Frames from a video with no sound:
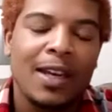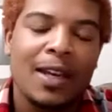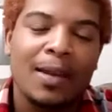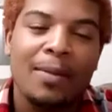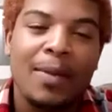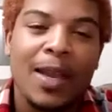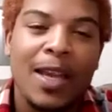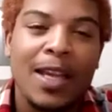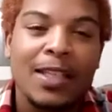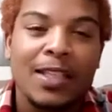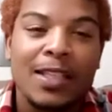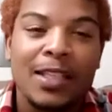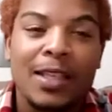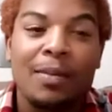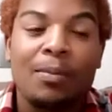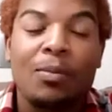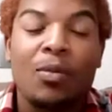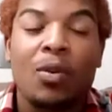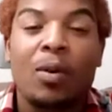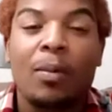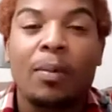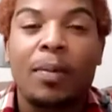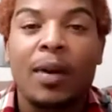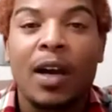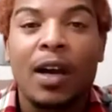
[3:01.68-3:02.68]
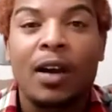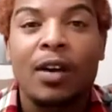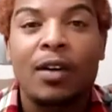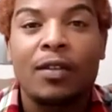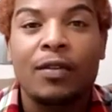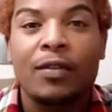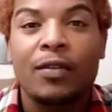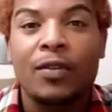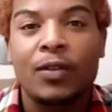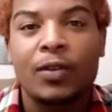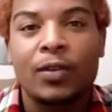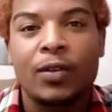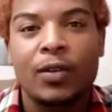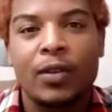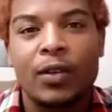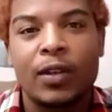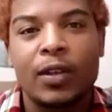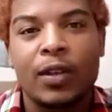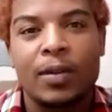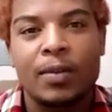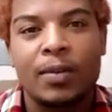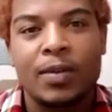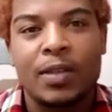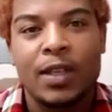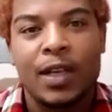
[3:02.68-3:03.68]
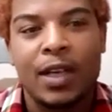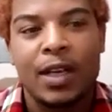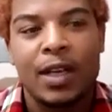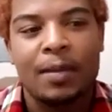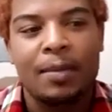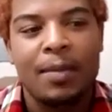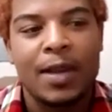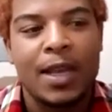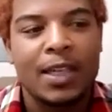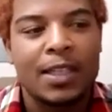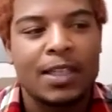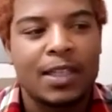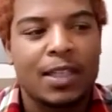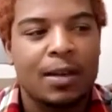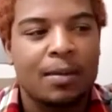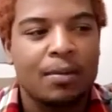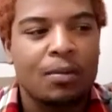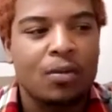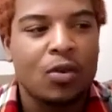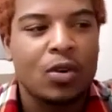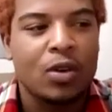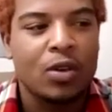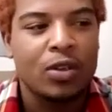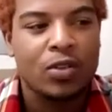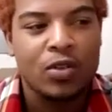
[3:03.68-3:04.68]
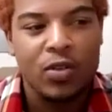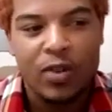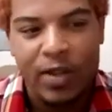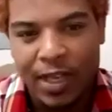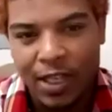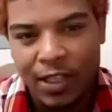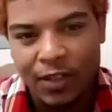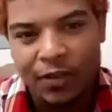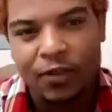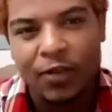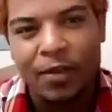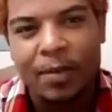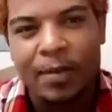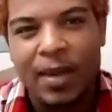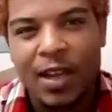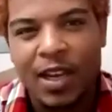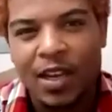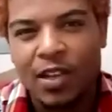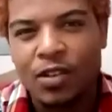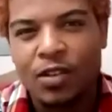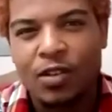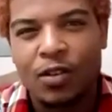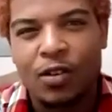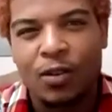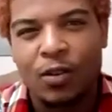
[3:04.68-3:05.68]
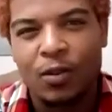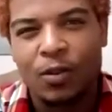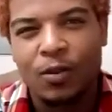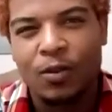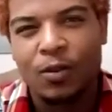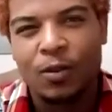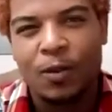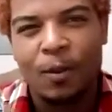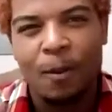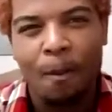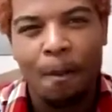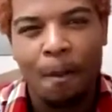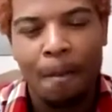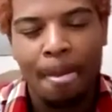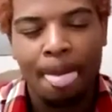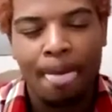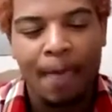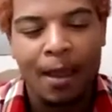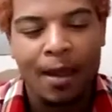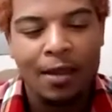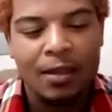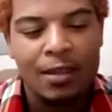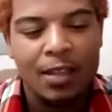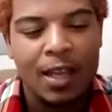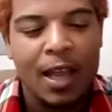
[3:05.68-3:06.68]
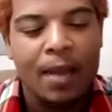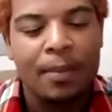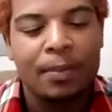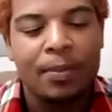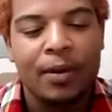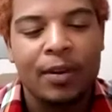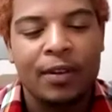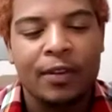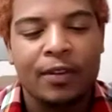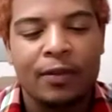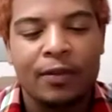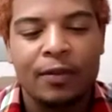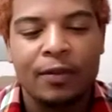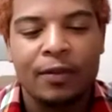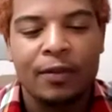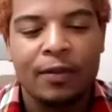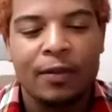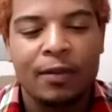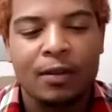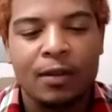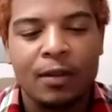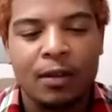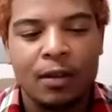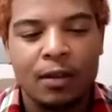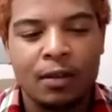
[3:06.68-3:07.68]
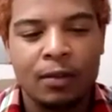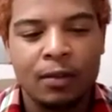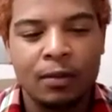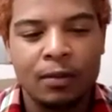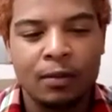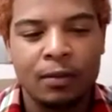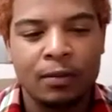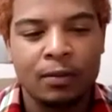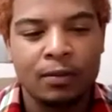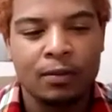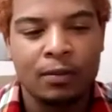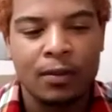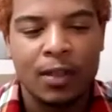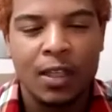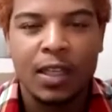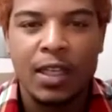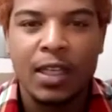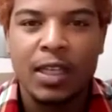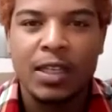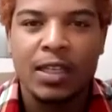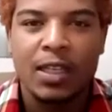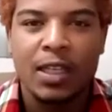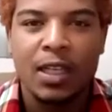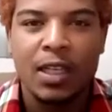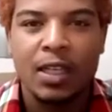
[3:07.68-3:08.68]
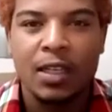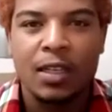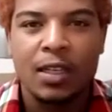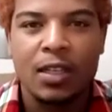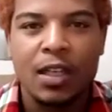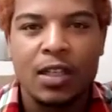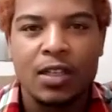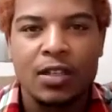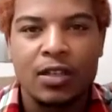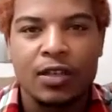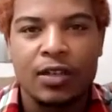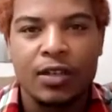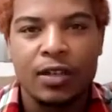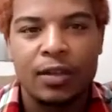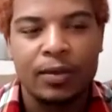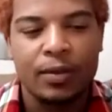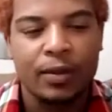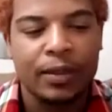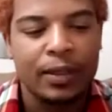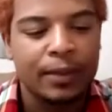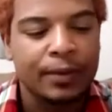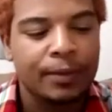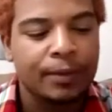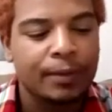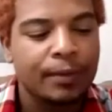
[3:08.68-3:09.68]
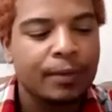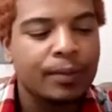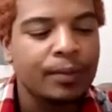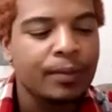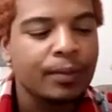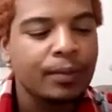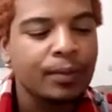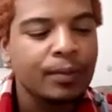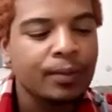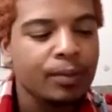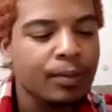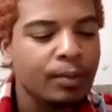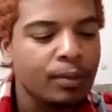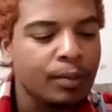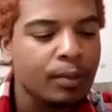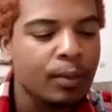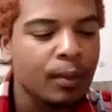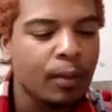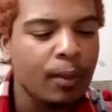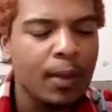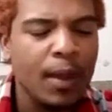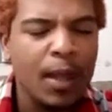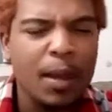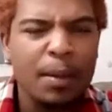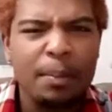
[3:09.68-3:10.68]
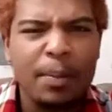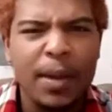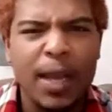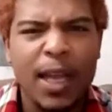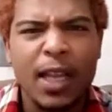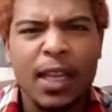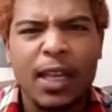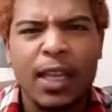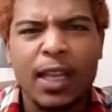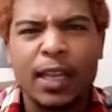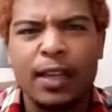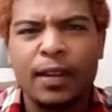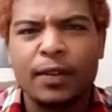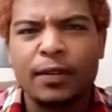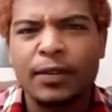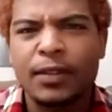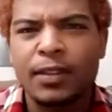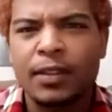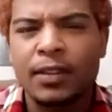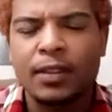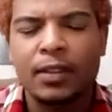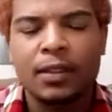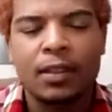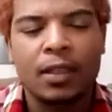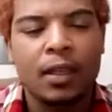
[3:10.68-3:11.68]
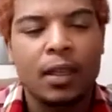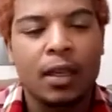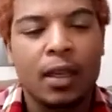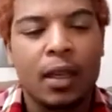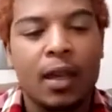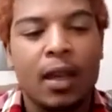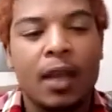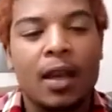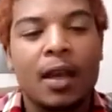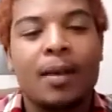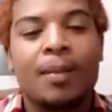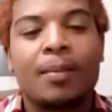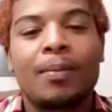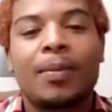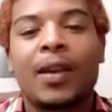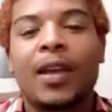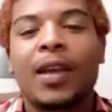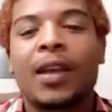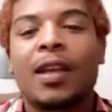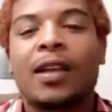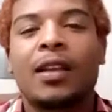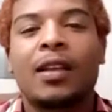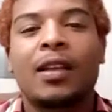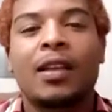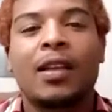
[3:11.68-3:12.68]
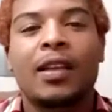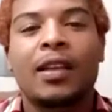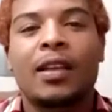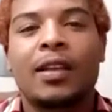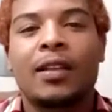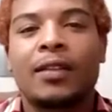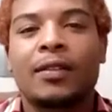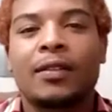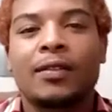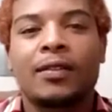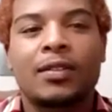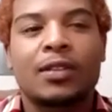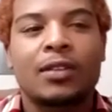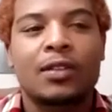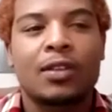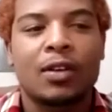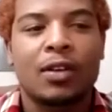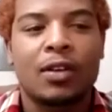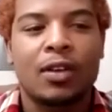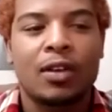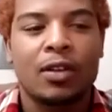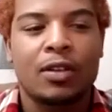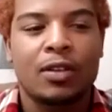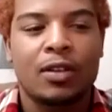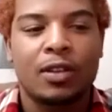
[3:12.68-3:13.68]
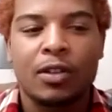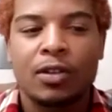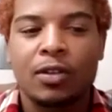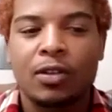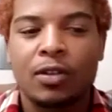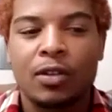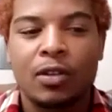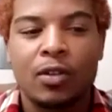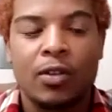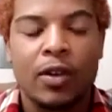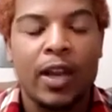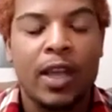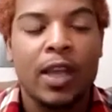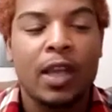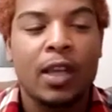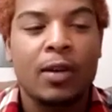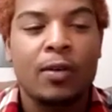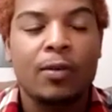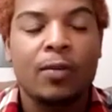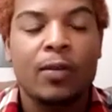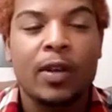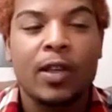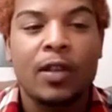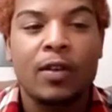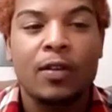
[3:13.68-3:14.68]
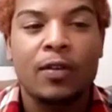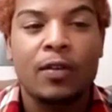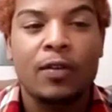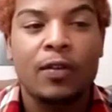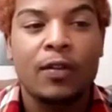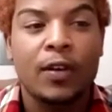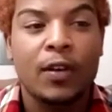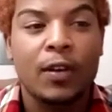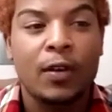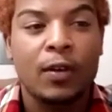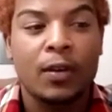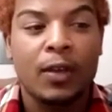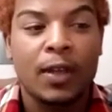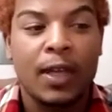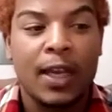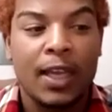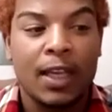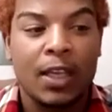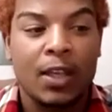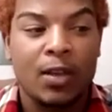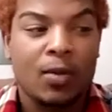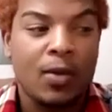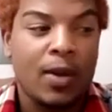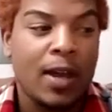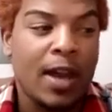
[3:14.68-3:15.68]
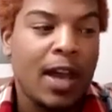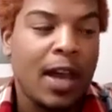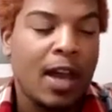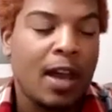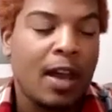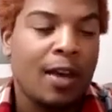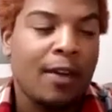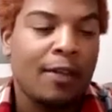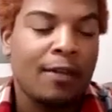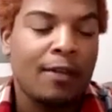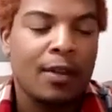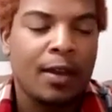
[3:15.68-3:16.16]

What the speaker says: it makes it more powerful. You get what I'm saying? It makes it a more transformational type of cleansing that you're doing. Bay leaves. Bay leaves are great when you feel like you have